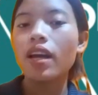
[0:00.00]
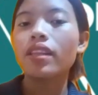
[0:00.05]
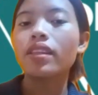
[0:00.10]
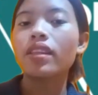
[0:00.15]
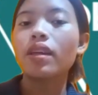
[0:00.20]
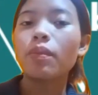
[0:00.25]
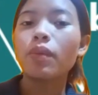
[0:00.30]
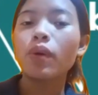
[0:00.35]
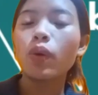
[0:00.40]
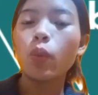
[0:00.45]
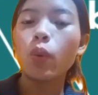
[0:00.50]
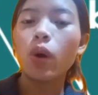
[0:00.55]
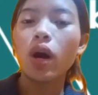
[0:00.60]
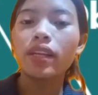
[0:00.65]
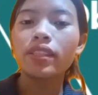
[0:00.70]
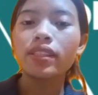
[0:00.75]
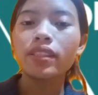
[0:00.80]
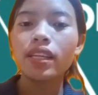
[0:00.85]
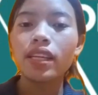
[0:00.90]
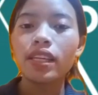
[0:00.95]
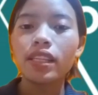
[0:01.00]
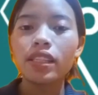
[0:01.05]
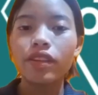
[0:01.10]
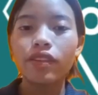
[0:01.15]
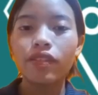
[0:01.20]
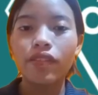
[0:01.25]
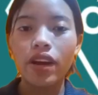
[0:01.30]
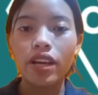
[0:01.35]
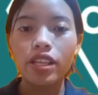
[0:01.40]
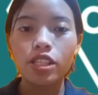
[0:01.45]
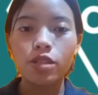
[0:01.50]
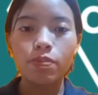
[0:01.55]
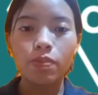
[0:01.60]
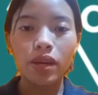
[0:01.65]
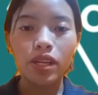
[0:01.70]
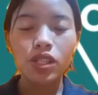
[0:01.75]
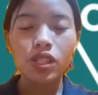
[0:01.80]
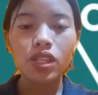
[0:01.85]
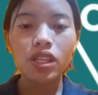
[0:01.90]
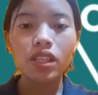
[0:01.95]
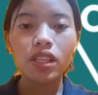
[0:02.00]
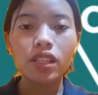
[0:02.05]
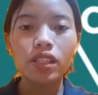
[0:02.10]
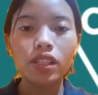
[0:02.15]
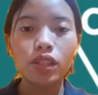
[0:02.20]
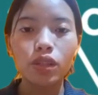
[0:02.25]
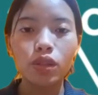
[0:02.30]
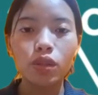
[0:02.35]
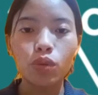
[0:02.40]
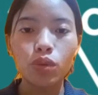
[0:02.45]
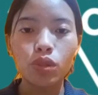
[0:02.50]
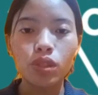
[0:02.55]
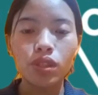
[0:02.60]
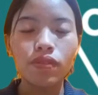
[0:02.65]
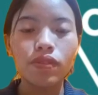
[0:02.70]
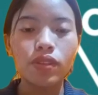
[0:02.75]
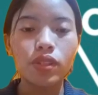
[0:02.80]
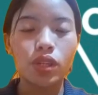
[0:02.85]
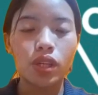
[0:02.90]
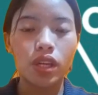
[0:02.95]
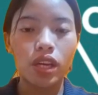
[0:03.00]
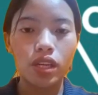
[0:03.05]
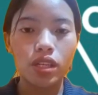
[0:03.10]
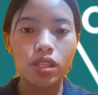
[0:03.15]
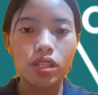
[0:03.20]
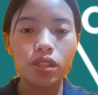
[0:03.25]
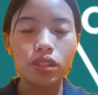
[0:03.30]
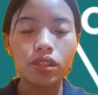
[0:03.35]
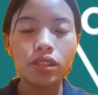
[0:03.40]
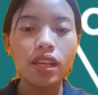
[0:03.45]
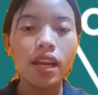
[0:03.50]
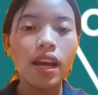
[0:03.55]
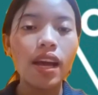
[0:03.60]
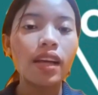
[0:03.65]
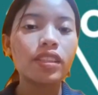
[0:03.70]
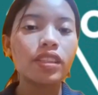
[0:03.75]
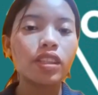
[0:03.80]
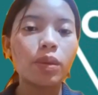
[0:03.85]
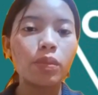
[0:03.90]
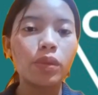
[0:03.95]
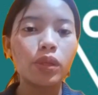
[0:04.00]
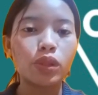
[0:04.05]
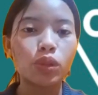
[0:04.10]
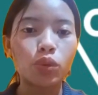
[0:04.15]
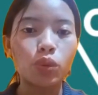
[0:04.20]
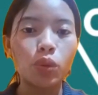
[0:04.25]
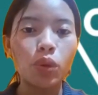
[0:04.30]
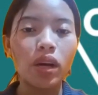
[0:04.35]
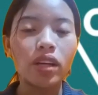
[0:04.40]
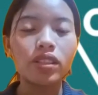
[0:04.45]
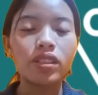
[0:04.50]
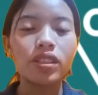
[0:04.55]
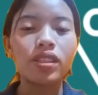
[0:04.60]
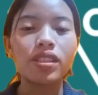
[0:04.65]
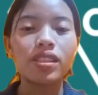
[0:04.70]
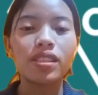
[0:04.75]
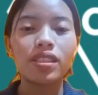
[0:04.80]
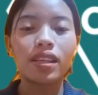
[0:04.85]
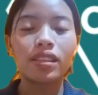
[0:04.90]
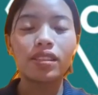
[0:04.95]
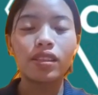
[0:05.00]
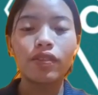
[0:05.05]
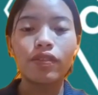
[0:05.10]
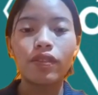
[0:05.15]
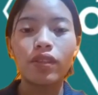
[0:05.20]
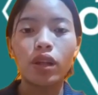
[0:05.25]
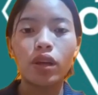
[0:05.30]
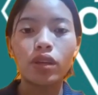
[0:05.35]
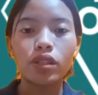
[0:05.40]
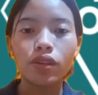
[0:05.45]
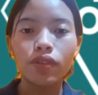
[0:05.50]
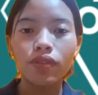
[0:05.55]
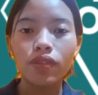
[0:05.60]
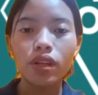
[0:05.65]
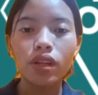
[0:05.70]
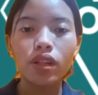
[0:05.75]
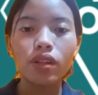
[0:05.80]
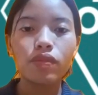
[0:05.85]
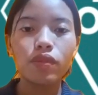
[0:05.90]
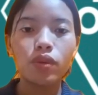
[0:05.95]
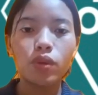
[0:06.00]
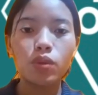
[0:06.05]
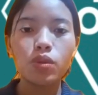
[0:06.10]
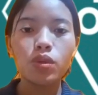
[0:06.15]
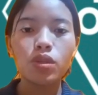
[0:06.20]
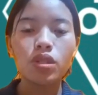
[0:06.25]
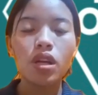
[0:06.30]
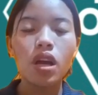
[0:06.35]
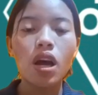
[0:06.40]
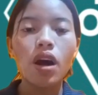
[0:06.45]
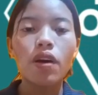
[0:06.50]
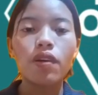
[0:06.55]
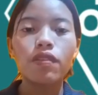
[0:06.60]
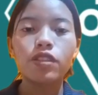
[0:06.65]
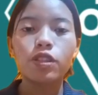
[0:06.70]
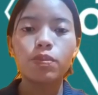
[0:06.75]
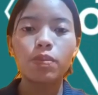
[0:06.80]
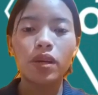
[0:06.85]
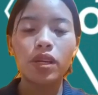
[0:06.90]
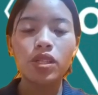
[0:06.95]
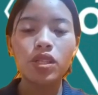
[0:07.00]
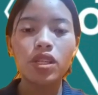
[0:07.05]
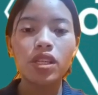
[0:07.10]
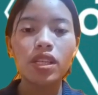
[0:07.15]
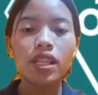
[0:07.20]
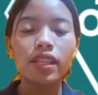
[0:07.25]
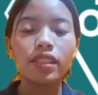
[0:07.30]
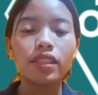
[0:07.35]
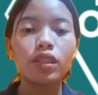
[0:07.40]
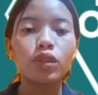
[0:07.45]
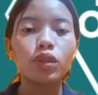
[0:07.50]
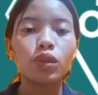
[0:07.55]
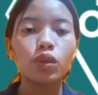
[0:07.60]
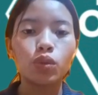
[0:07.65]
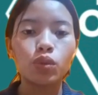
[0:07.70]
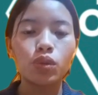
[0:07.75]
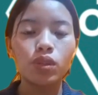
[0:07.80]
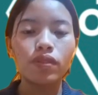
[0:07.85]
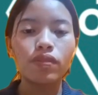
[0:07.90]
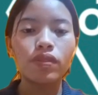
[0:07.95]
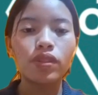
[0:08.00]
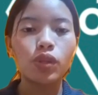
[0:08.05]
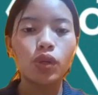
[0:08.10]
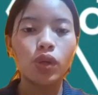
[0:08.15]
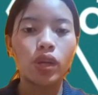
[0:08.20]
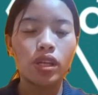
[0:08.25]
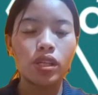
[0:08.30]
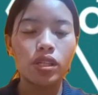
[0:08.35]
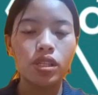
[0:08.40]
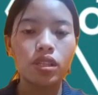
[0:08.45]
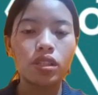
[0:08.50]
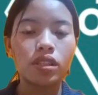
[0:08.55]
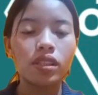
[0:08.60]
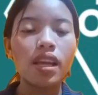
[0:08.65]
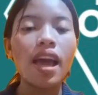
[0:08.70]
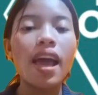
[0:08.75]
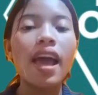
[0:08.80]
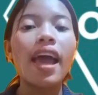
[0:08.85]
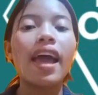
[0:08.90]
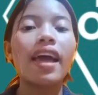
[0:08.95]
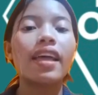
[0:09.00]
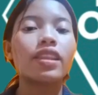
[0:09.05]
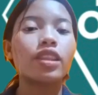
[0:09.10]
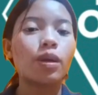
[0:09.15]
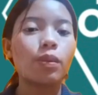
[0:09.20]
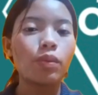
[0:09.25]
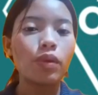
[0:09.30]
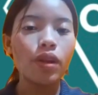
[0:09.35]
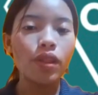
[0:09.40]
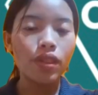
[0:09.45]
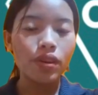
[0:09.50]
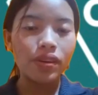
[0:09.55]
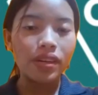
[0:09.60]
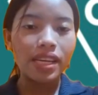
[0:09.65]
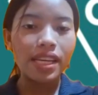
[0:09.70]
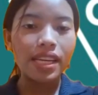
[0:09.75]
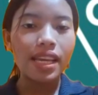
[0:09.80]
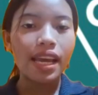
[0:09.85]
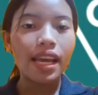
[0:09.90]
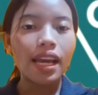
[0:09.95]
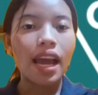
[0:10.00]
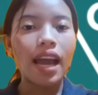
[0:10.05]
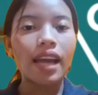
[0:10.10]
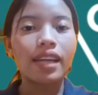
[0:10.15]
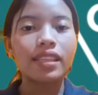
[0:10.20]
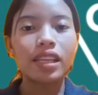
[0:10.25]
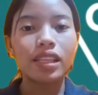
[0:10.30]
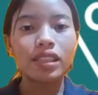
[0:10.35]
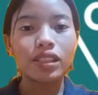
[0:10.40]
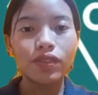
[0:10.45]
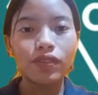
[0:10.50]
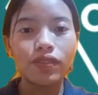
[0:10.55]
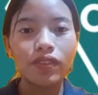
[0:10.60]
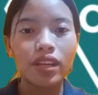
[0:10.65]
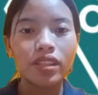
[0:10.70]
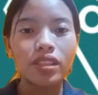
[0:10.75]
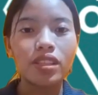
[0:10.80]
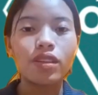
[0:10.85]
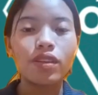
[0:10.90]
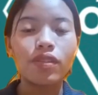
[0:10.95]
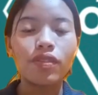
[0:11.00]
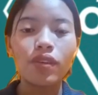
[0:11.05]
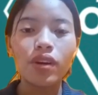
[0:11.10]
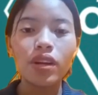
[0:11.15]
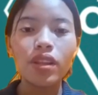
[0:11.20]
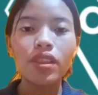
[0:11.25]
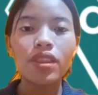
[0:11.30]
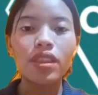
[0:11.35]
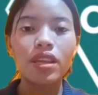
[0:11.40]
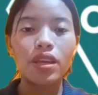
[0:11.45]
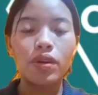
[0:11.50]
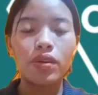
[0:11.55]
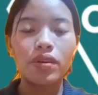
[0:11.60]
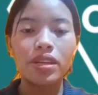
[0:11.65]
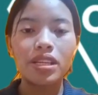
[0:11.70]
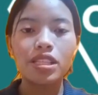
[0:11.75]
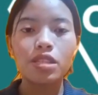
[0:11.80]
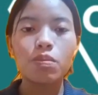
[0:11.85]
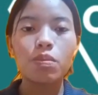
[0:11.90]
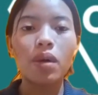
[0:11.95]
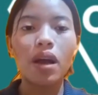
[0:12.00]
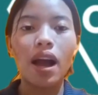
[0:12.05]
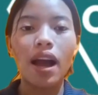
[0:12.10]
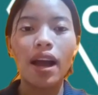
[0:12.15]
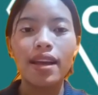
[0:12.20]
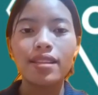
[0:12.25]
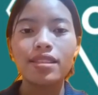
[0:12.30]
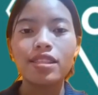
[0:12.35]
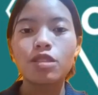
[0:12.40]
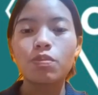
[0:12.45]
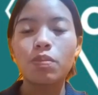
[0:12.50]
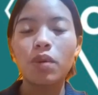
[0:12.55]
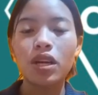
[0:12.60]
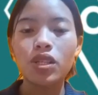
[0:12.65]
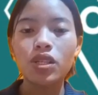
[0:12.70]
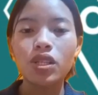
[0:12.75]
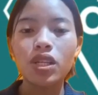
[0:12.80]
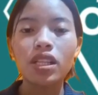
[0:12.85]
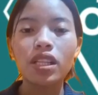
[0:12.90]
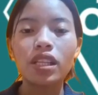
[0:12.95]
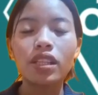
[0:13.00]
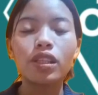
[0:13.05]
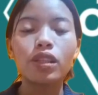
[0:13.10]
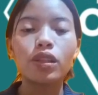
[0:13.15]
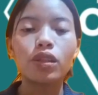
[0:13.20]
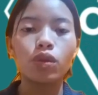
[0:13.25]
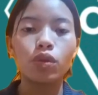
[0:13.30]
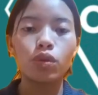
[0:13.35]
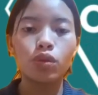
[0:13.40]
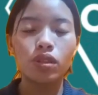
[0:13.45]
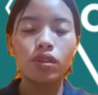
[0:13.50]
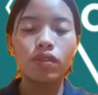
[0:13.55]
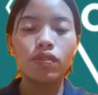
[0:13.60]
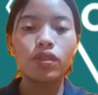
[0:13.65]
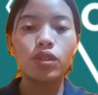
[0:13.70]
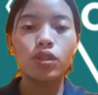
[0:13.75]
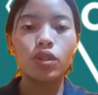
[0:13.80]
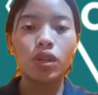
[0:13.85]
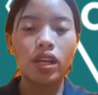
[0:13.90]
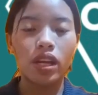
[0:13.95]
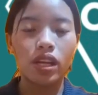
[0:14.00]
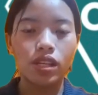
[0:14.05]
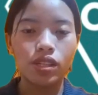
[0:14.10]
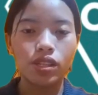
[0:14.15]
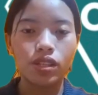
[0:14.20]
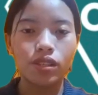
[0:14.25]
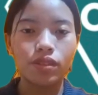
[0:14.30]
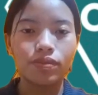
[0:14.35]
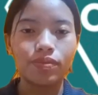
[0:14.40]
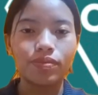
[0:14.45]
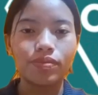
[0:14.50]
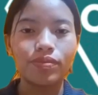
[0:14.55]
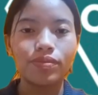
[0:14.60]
number 1, define special and inclusive education; number 2, understand the philosophical views of special and inclusive education; and number 3, identify the different theories behind special and inclusive education.